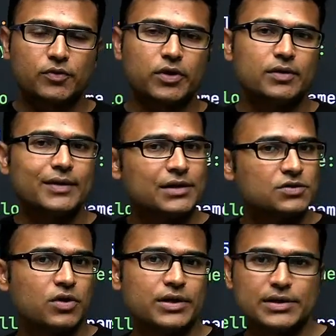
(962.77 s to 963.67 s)
Okay, that is
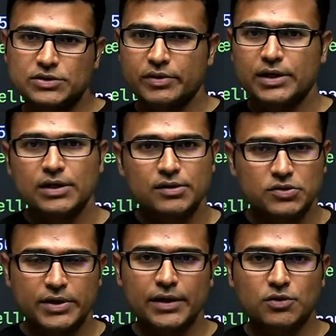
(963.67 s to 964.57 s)
what he's
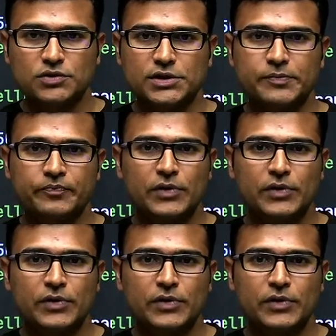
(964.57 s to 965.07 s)
trying to say.